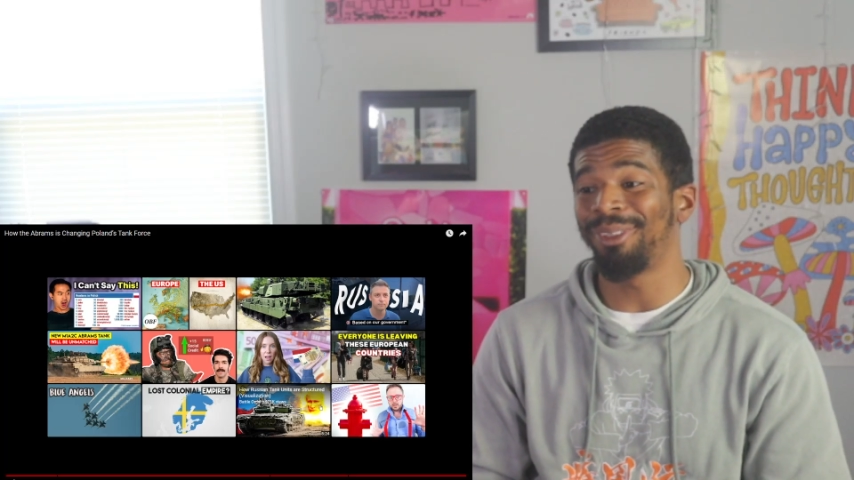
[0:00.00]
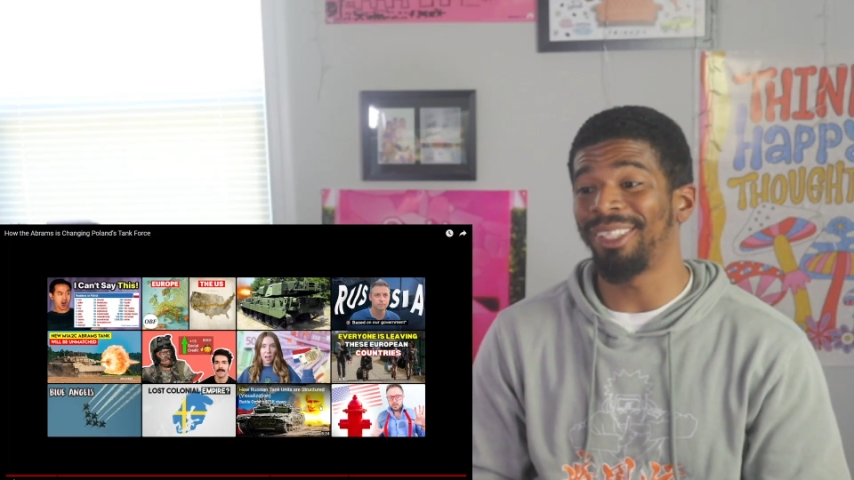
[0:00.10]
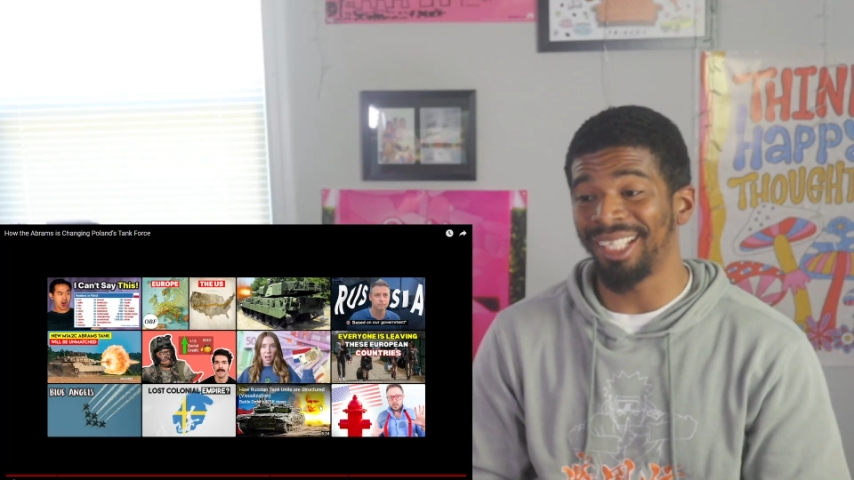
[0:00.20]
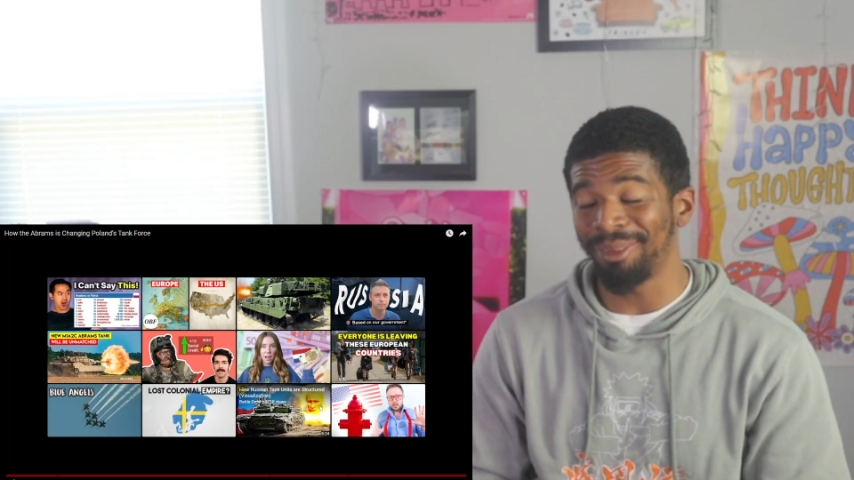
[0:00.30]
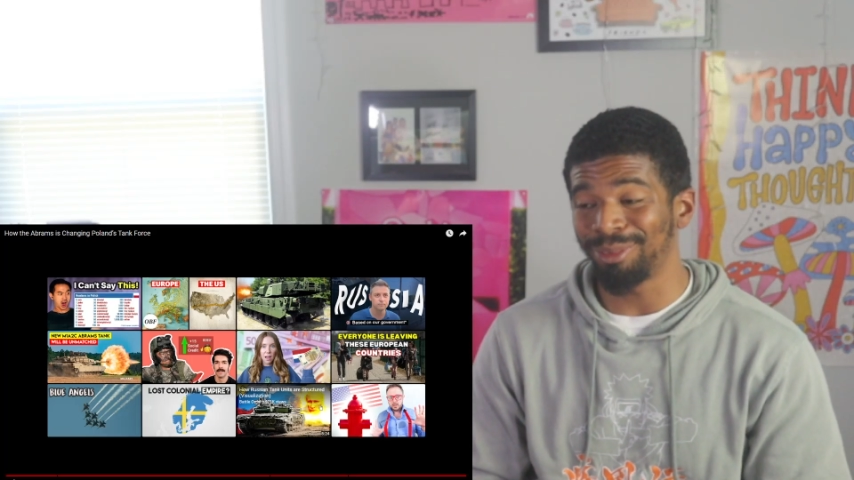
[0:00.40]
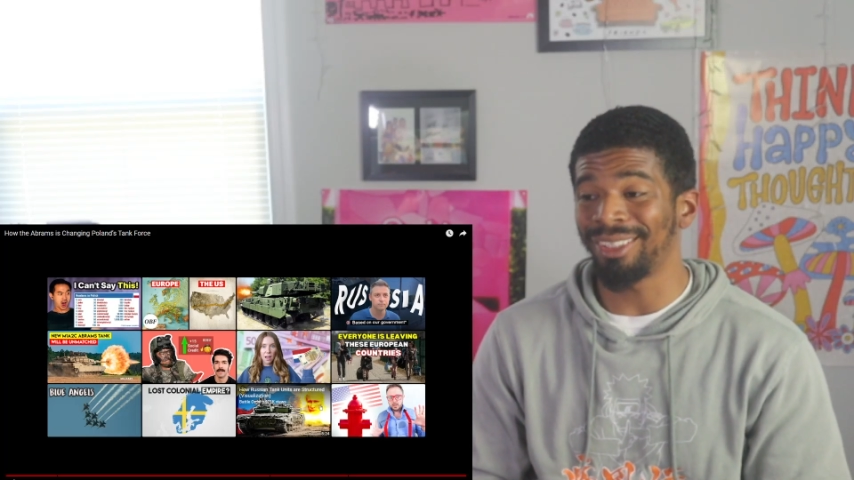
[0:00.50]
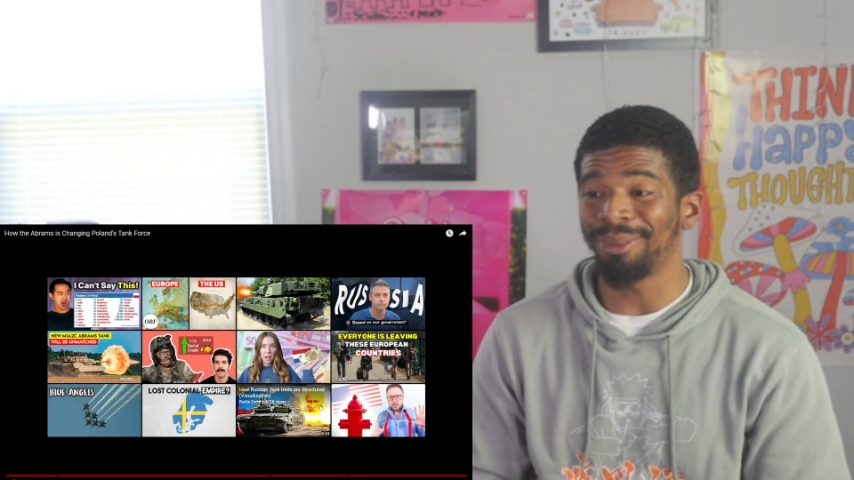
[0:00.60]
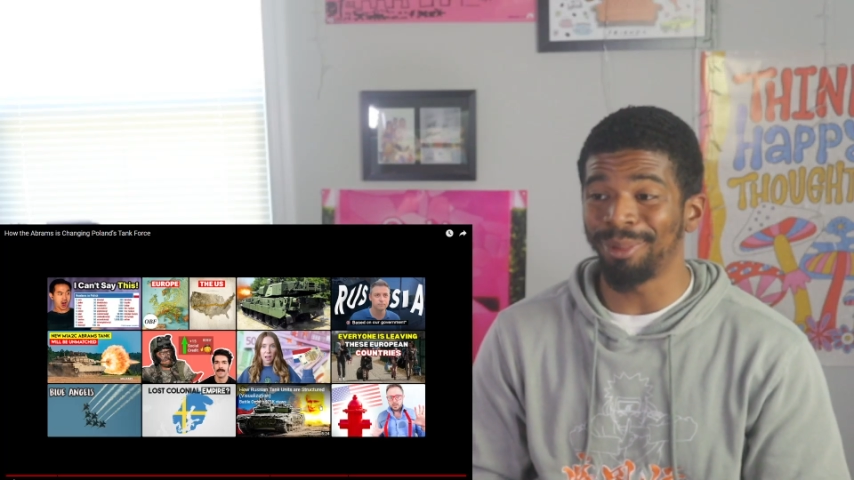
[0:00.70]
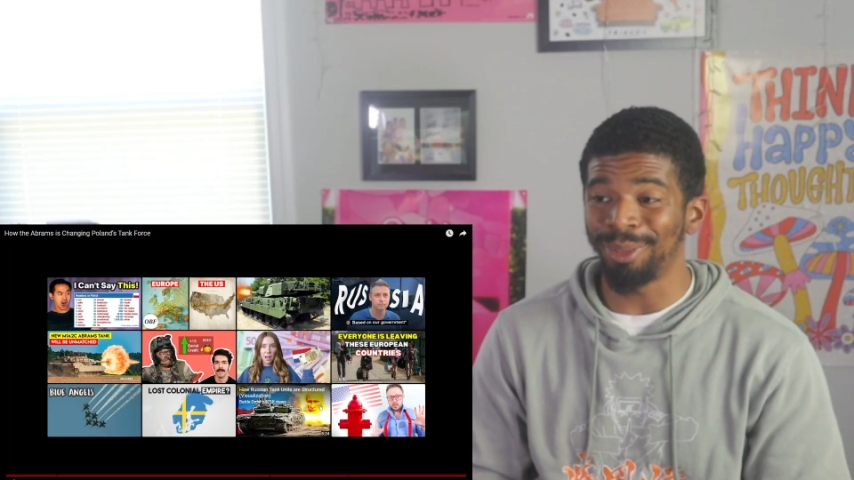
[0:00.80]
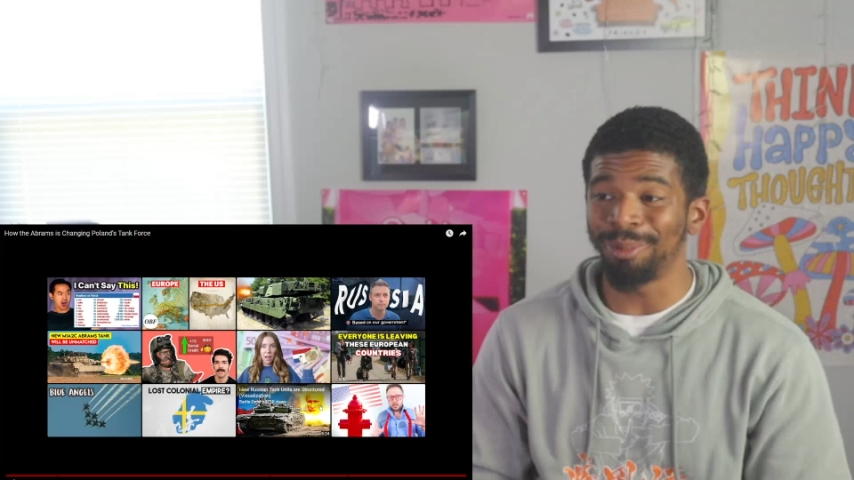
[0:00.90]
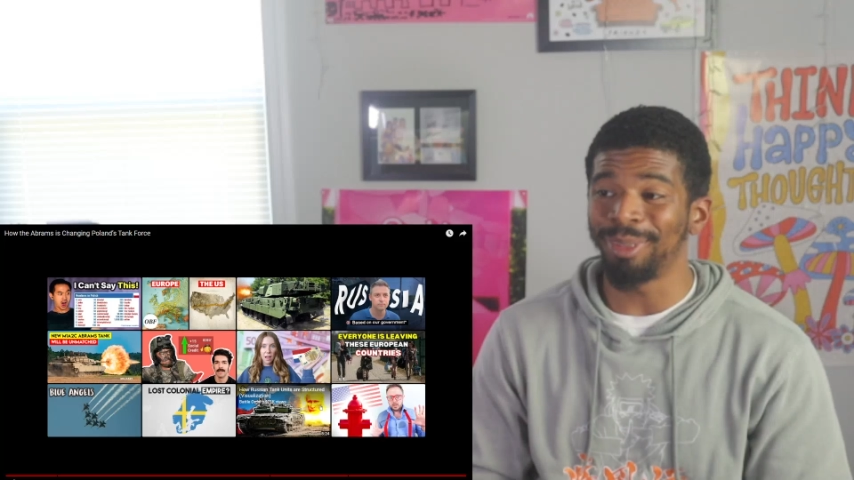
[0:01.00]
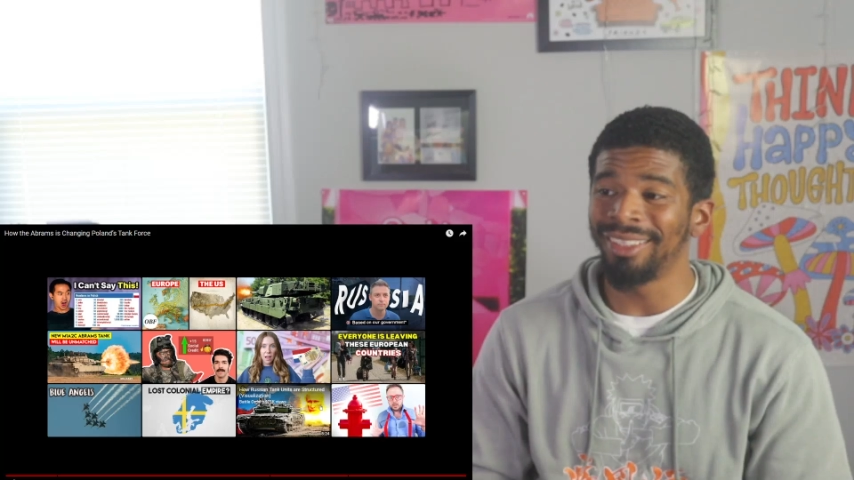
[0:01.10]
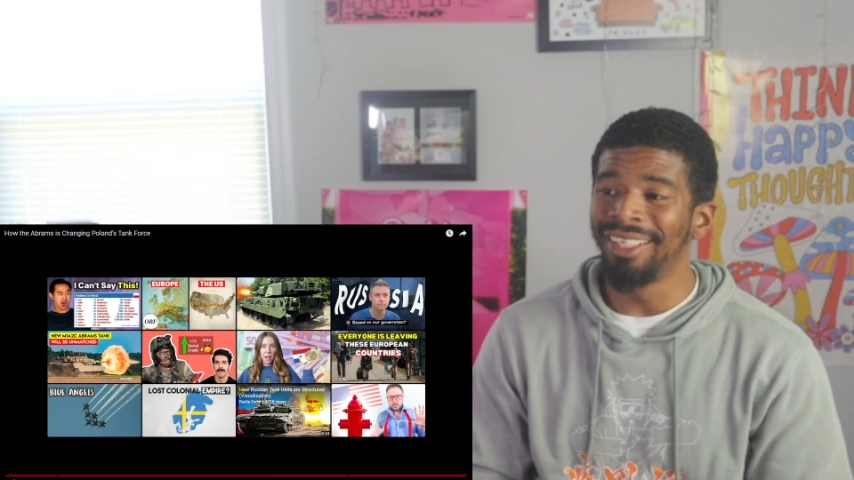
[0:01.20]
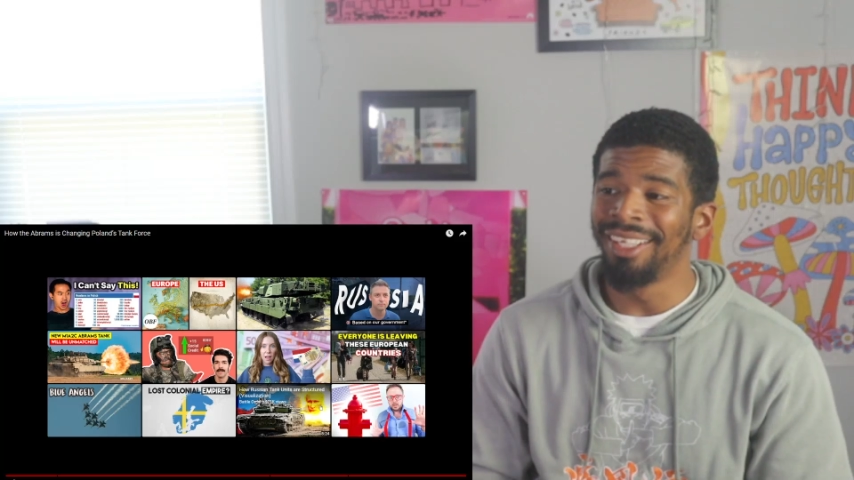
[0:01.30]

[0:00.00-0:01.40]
games at the moment.